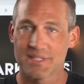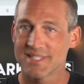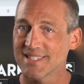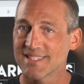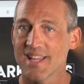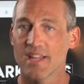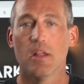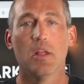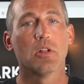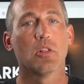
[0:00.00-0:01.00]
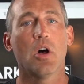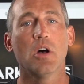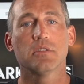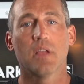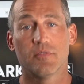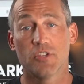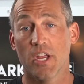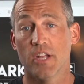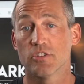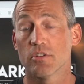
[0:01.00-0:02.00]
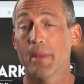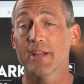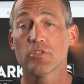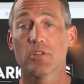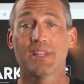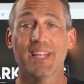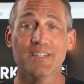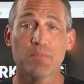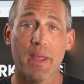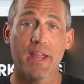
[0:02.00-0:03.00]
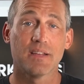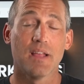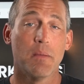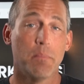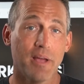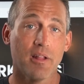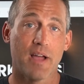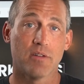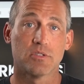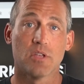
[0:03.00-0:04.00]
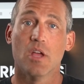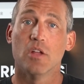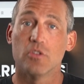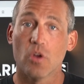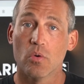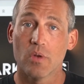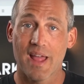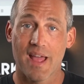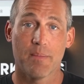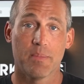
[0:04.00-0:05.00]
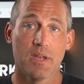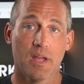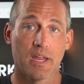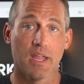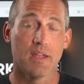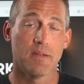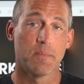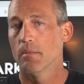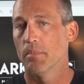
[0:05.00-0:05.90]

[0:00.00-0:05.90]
But since then, laws have changed to make sure that these bank bailouts don't happen again.